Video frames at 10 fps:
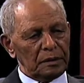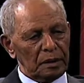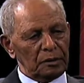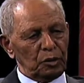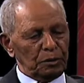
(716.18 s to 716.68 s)

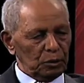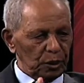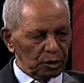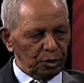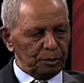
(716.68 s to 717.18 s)
You mean
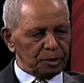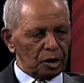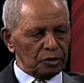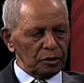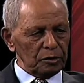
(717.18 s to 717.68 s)
when we
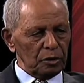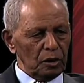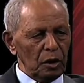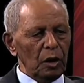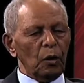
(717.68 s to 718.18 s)
brought it? Right.